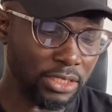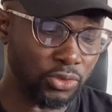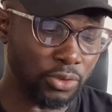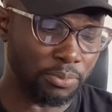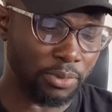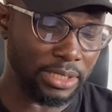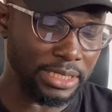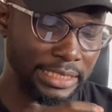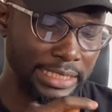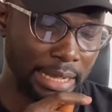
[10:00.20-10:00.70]
to
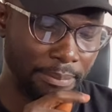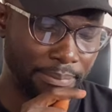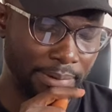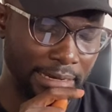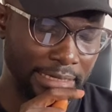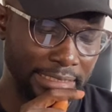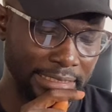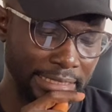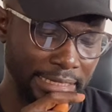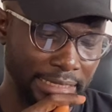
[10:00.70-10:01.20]
Bollinger
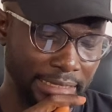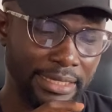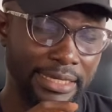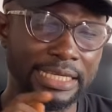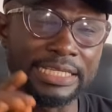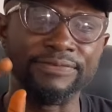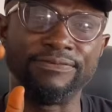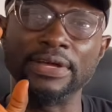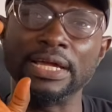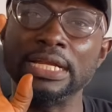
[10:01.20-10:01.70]
Band here,
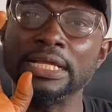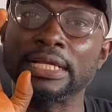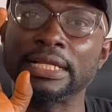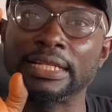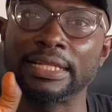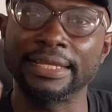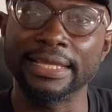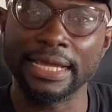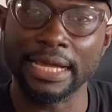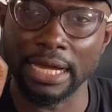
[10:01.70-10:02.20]
it's very
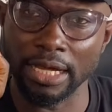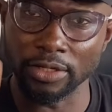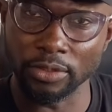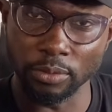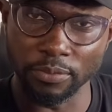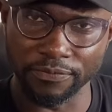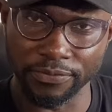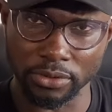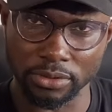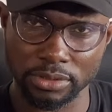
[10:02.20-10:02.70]
clear and
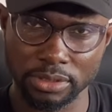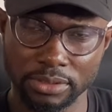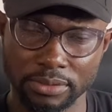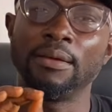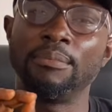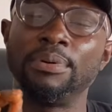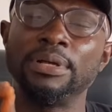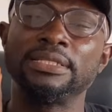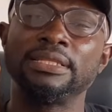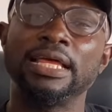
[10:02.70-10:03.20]
obvious.
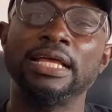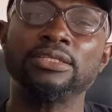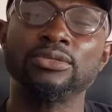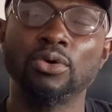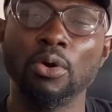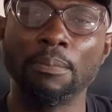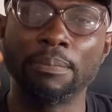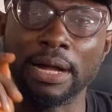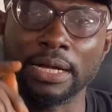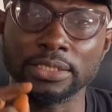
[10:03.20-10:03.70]
But let's
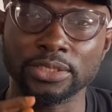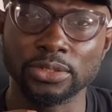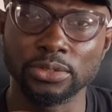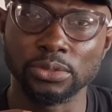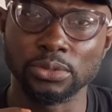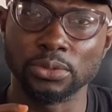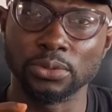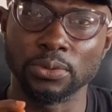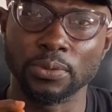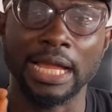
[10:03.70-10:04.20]
go back
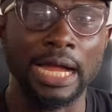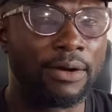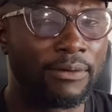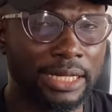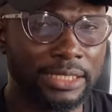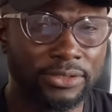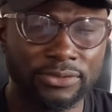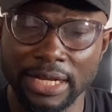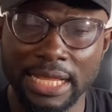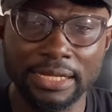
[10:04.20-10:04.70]
to
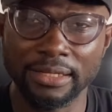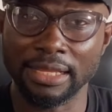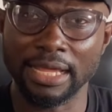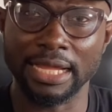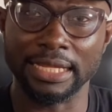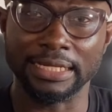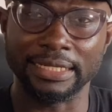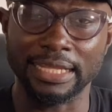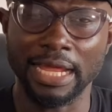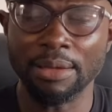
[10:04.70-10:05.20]
our trend
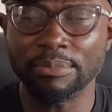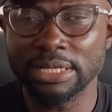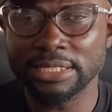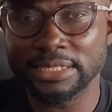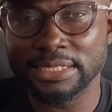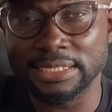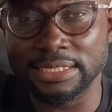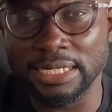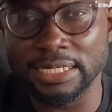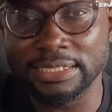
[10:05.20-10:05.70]
line. That
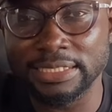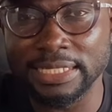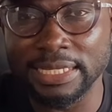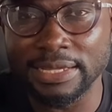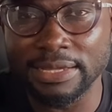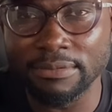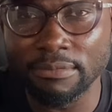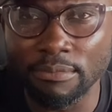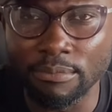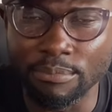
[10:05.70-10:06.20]
means there is
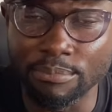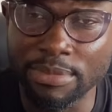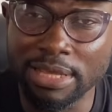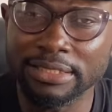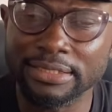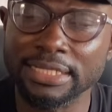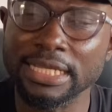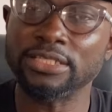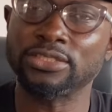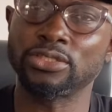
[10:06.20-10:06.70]
a
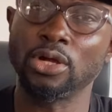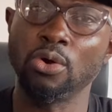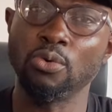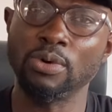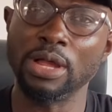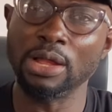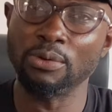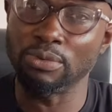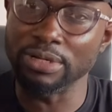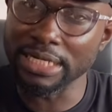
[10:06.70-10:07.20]
mistake
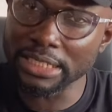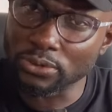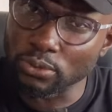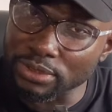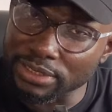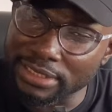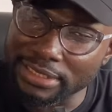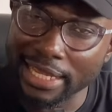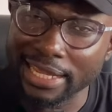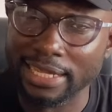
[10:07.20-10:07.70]
somewhere we need to
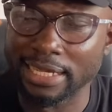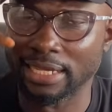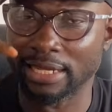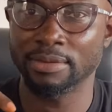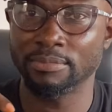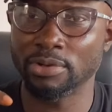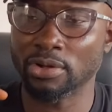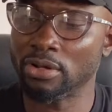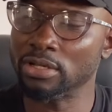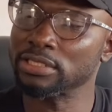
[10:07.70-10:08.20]
check,
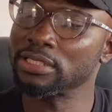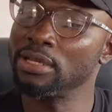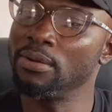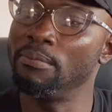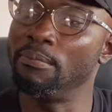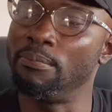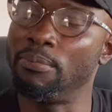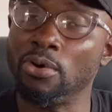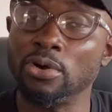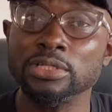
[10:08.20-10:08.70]
because
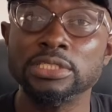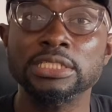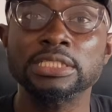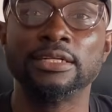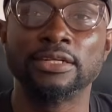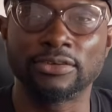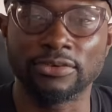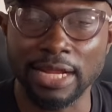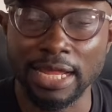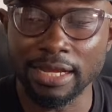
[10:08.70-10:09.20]

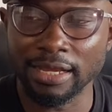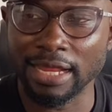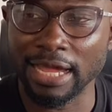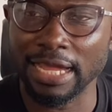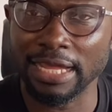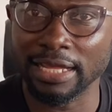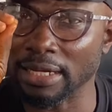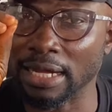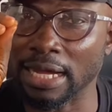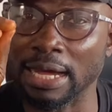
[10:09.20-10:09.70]
both trend
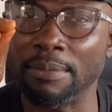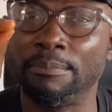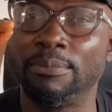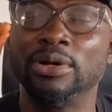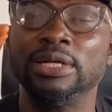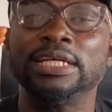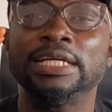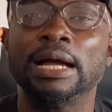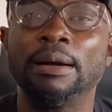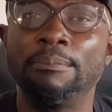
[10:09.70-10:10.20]
line and
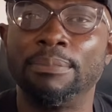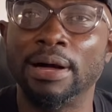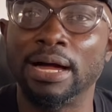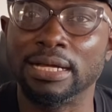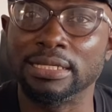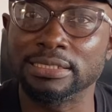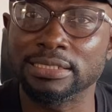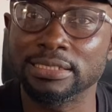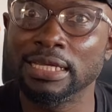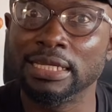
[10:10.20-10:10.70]
Bollinger
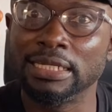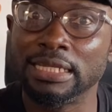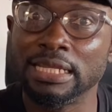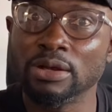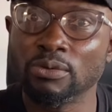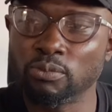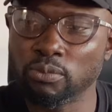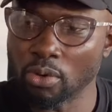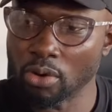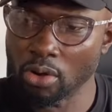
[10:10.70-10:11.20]
Bands,
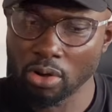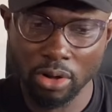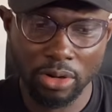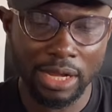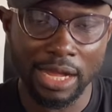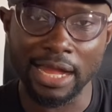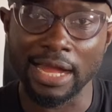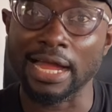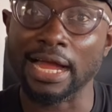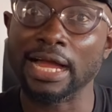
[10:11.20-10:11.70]
they
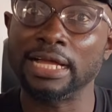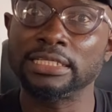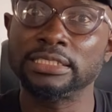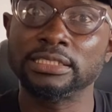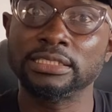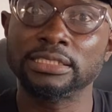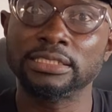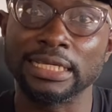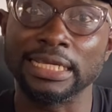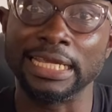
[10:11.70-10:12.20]
work
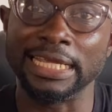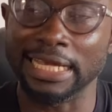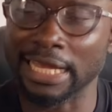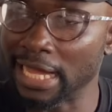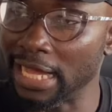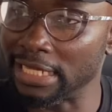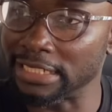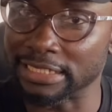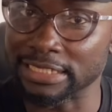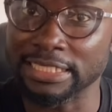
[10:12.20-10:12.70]
hands in
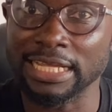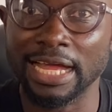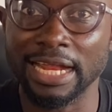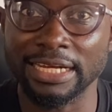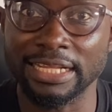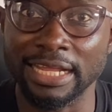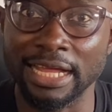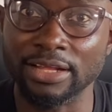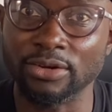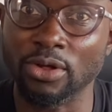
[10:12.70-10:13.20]
hands. Is it
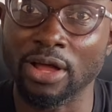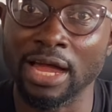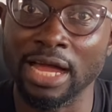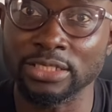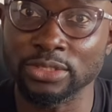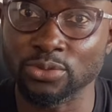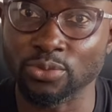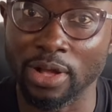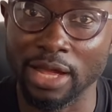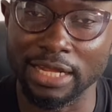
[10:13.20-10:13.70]
hand in hand or
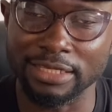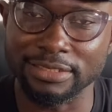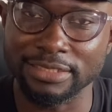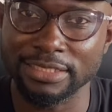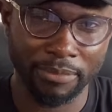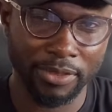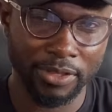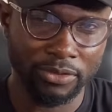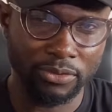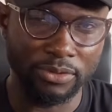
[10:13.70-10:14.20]
hands to
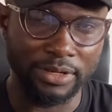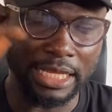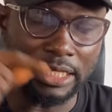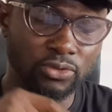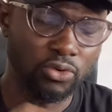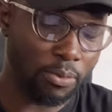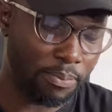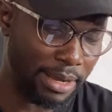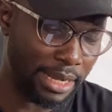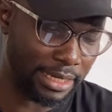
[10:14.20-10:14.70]
hands? So
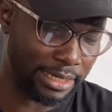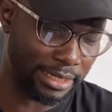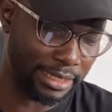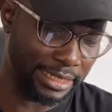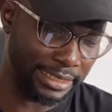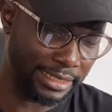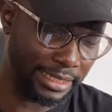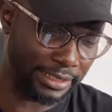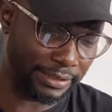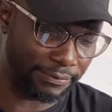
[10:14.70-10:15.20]
let's go back
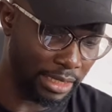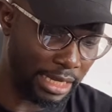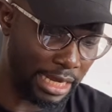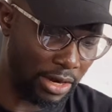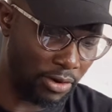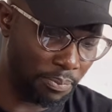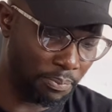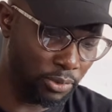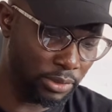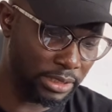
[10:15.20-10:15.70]
again.
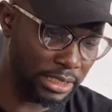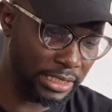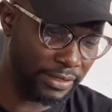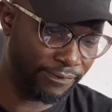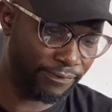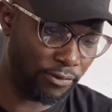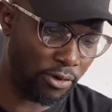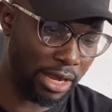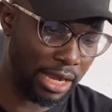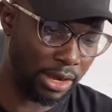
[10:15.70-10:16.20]
I'll put it
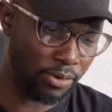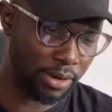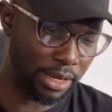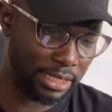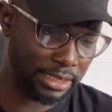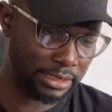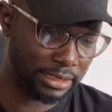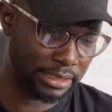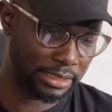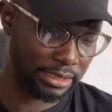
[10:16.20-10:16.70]
4
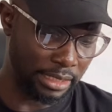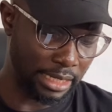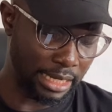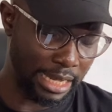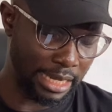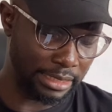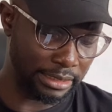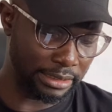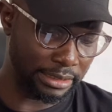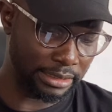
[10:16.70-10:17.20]
hours,
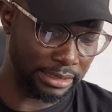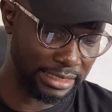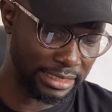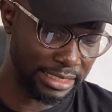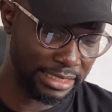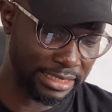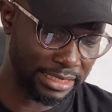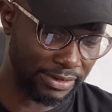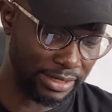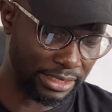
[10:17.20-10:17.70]
and
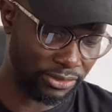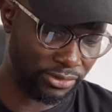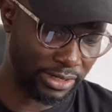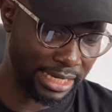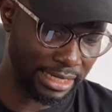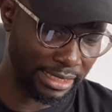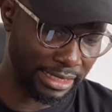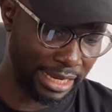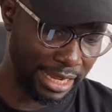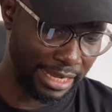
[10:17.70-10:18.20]
this is our
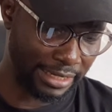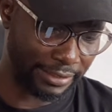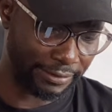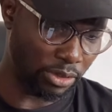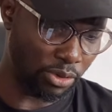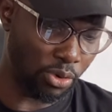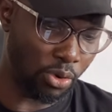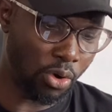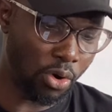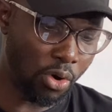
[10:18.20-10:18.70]
trend
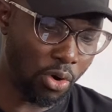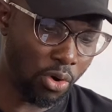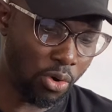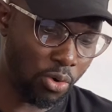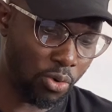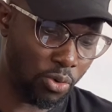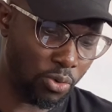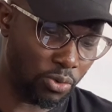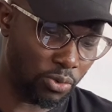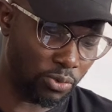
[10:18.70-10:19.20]
line.
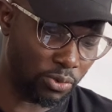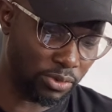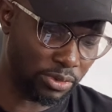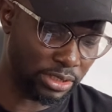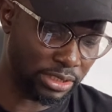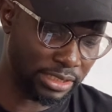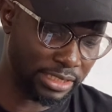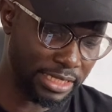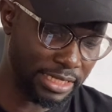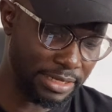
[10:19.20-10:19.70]
Oh,
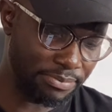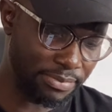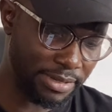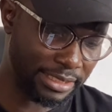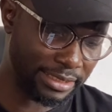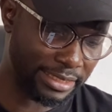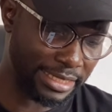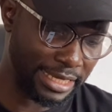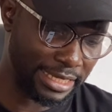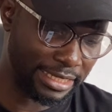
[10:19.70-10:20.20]
you see the
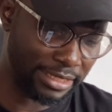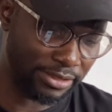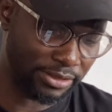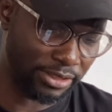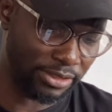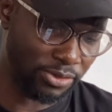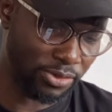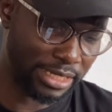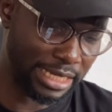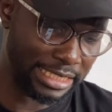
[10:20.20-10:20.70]
mistake?
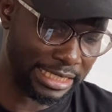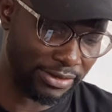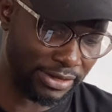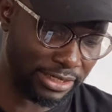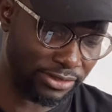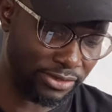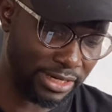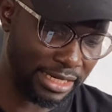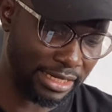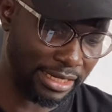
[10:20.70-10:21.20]
Look at our trend